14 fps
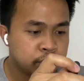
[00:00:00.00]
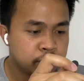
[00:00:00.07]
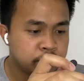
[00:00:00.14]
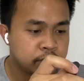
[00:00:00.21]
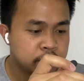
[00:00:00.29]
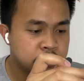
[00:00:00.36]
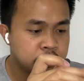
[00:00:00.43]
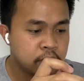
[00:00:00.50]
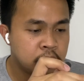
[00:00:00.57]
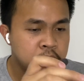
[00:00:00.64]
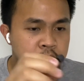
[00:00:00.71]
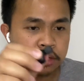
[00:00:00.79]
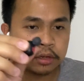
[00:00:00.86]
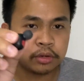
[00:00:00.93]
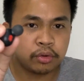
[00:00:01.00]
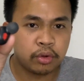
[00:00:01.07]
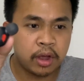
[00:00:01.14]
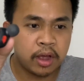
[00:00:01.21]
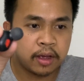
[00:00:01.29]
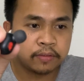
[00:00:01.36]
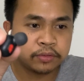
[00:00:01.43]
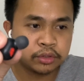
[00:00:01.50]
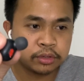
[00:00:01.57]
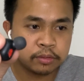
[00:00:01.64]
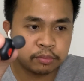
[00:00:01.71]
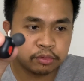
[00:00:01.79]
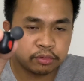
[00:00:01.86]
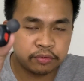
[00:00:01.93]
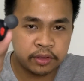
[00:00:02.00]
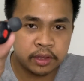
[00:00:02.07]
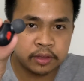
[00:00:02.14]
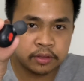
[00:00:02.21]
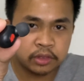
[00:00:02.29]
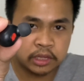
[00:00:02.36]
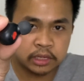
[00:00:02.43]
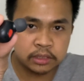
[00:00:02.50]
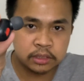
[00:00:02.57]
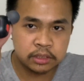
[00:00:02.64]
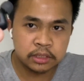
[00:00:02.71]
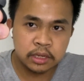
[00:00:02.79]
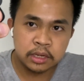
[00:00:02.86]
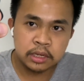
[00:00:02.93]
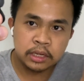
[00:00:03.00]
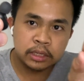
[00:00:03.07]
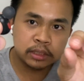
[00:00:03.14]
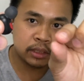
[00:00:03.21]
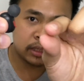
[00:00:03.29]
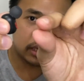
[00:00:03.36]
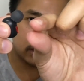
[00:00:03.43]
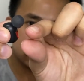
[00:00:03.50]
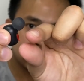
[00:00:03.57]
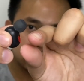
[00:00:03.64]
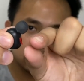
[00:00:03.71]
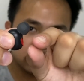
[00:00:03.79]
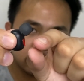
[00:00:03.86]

to the dock, you have to remove this seal. So